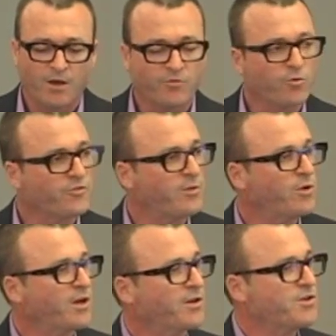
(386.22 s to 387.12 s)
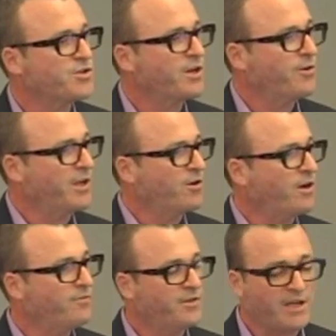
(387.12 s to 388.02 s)
Of course, I'm not going to share any
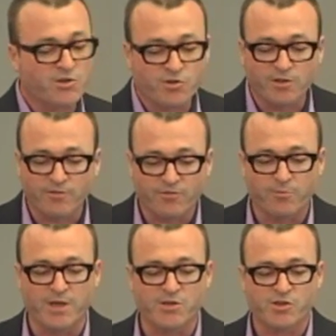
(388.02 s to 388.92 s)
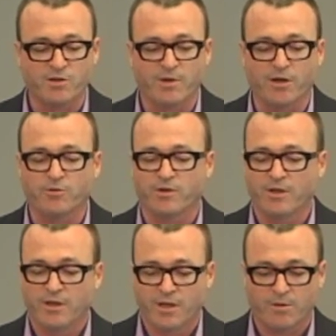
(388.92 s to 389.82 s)
confidential information about,
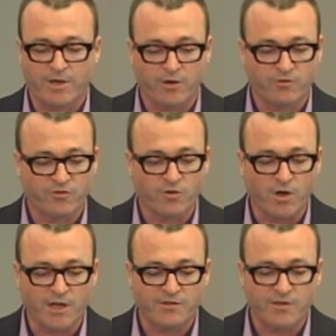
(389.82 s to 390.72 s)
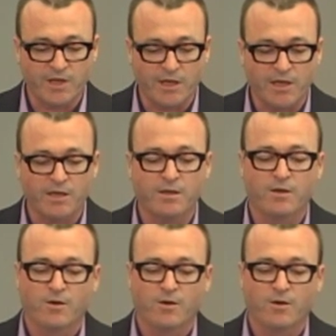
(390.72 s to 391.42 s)
about Scott today.